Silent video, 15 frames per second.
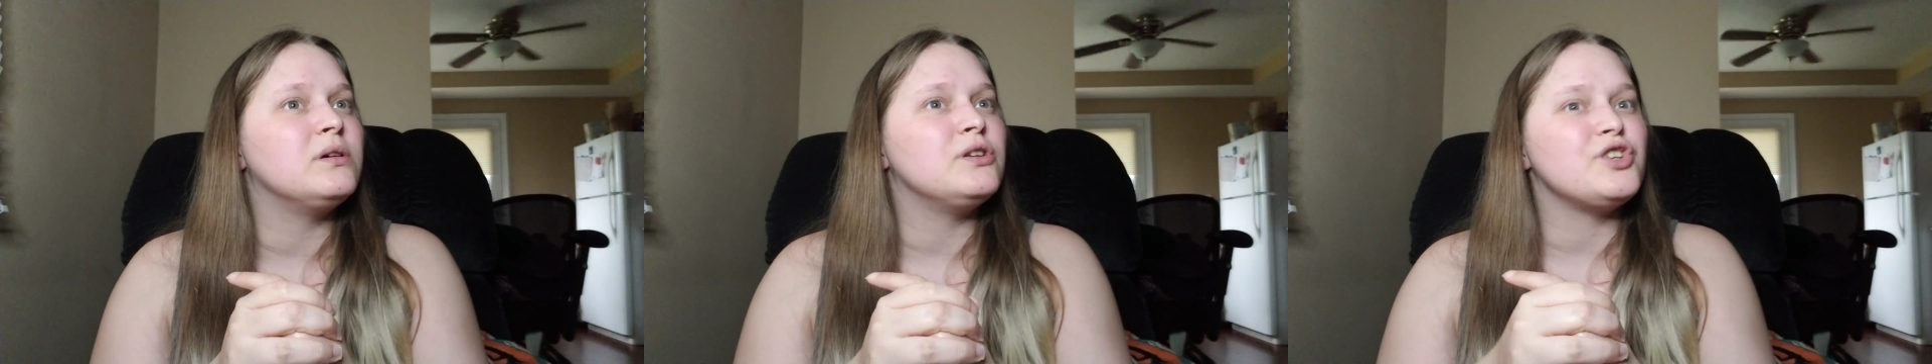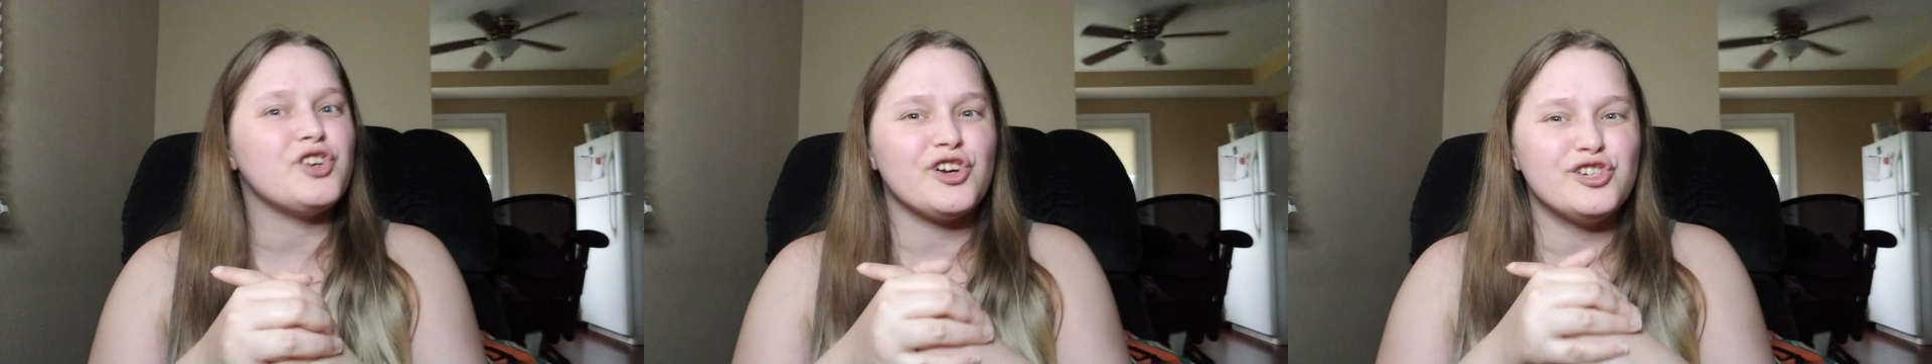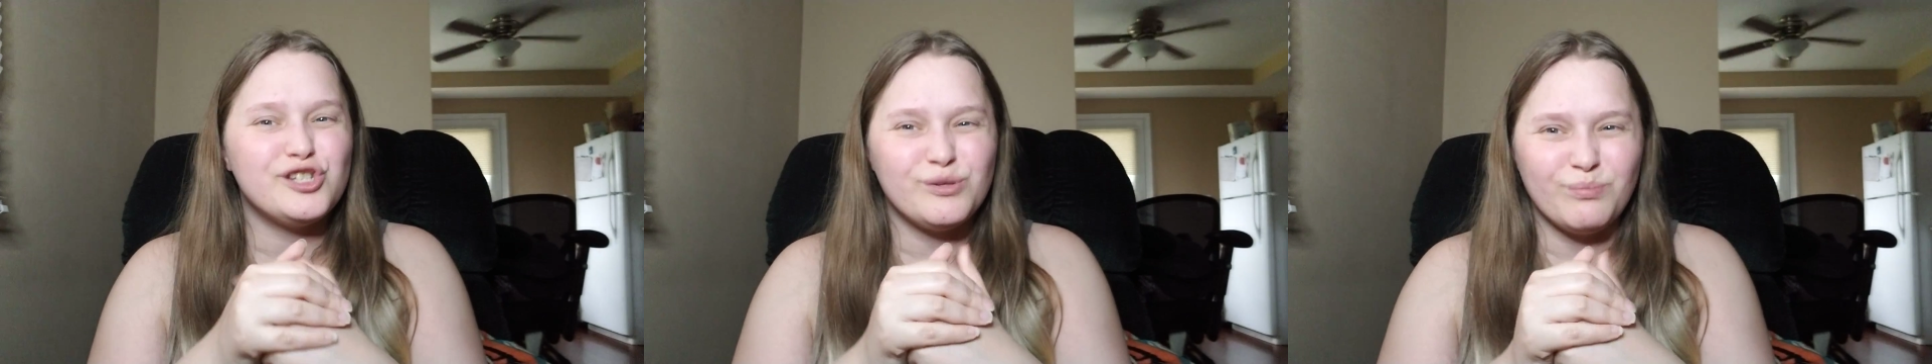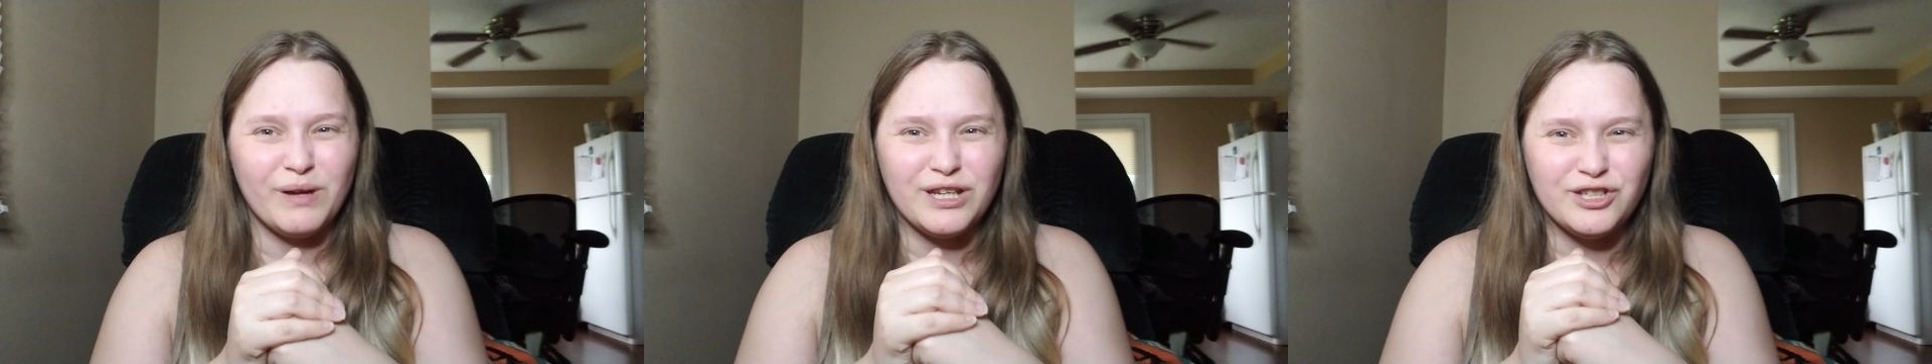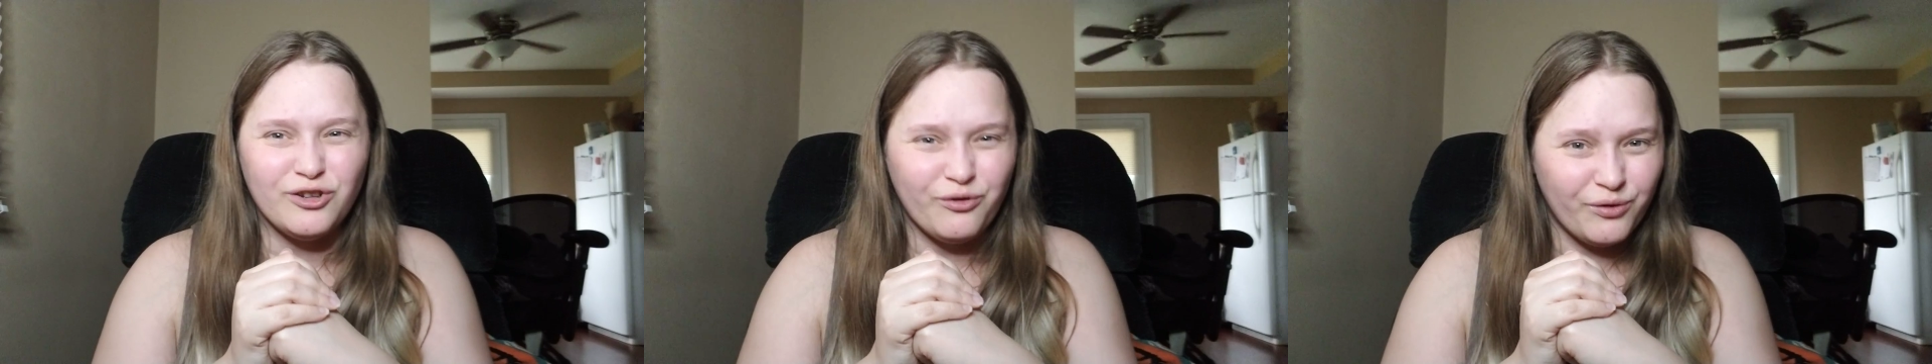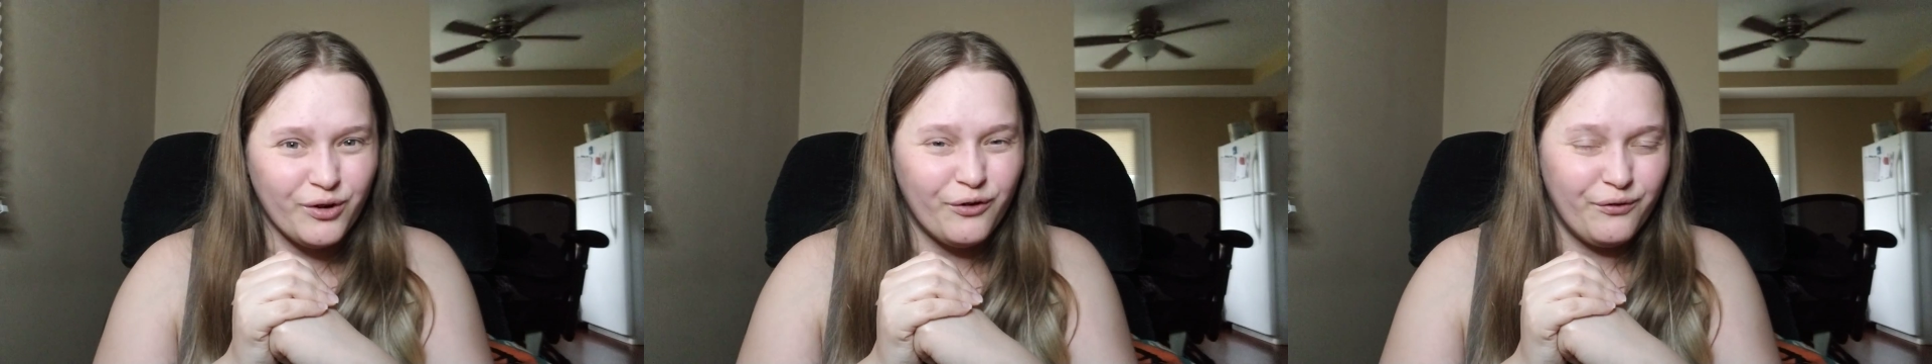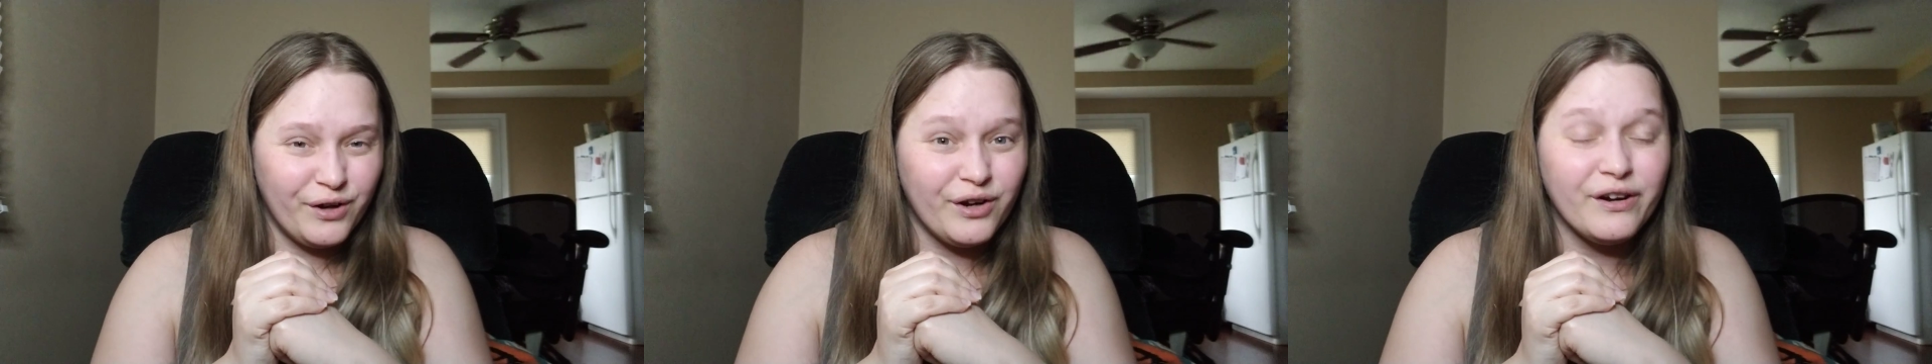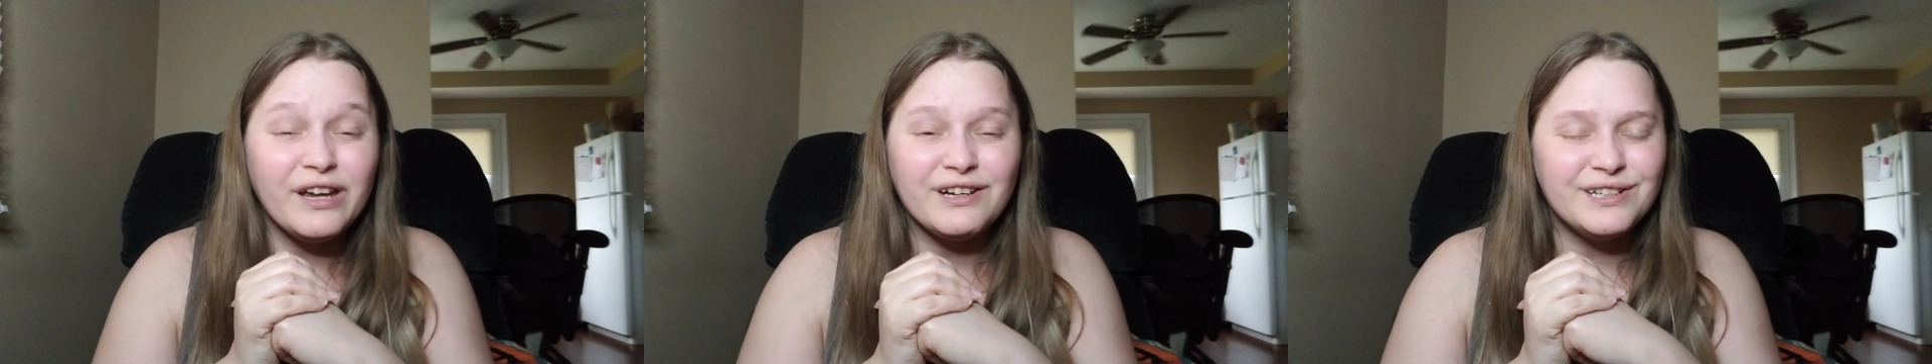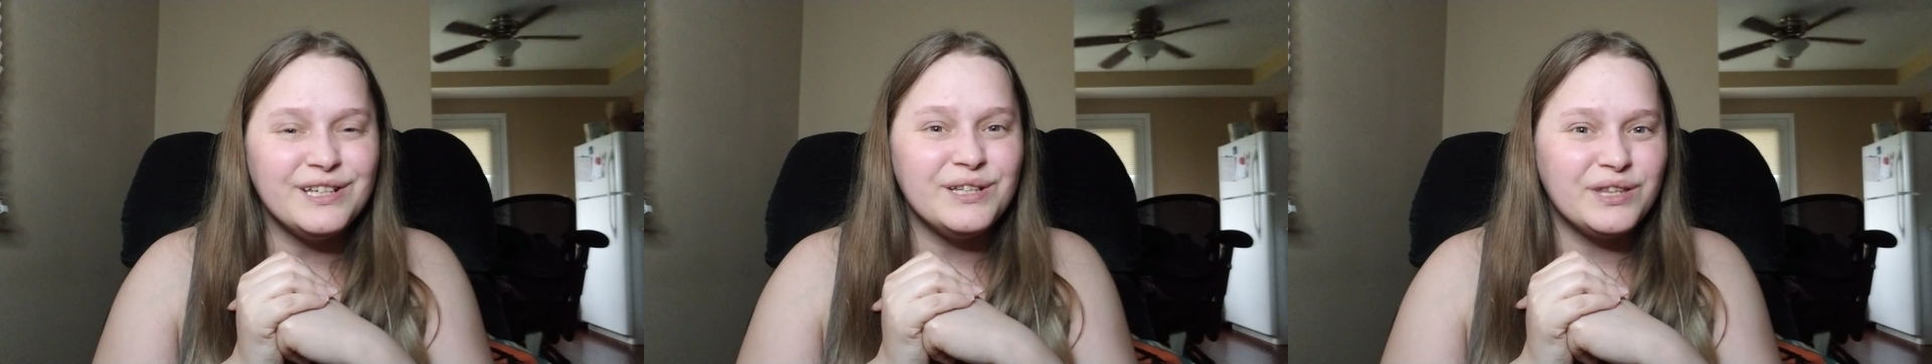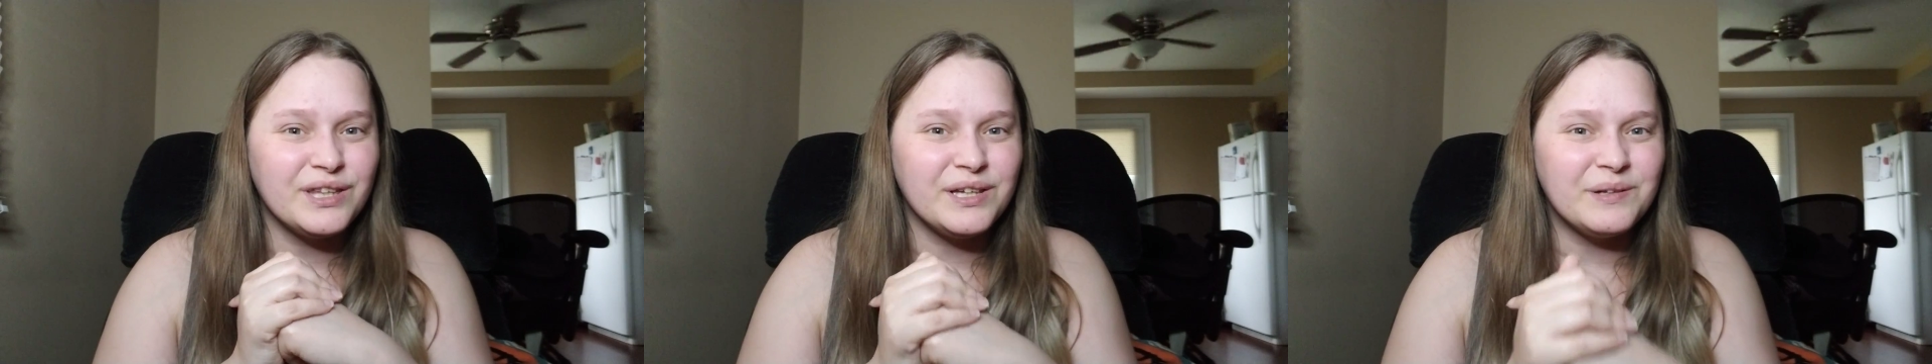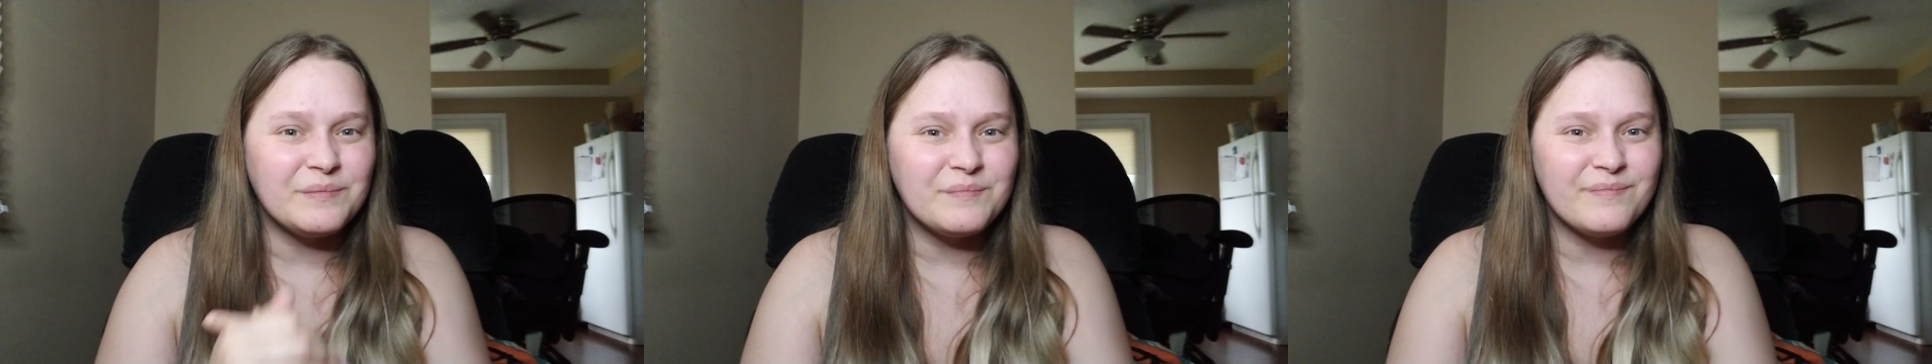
church made you feel very uneasy.